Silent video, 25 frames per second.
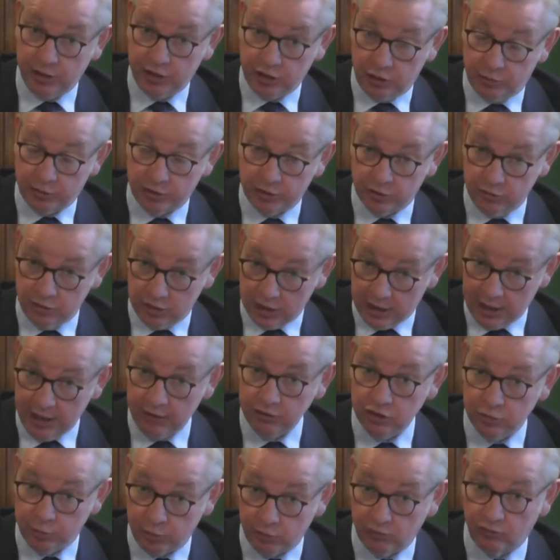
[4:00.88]
the person who's
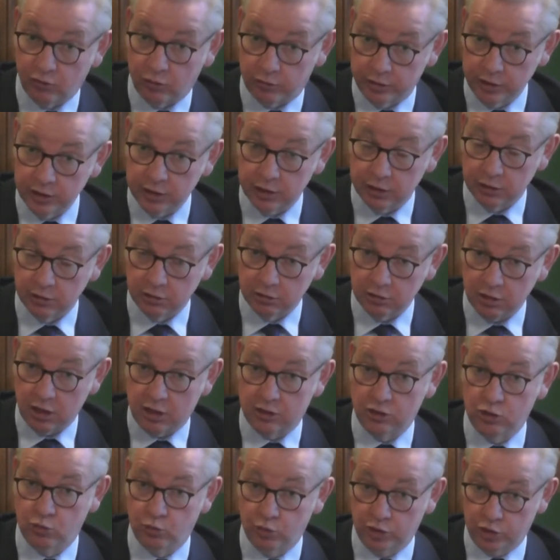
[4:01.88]
accountable for it and
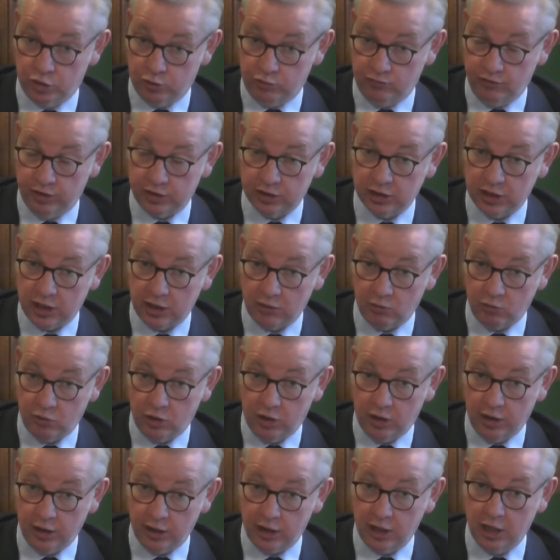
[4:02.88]
who'd want to investigate
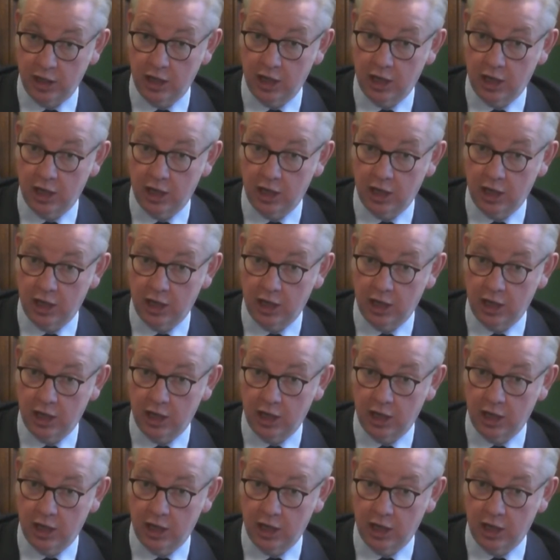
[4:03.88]
why,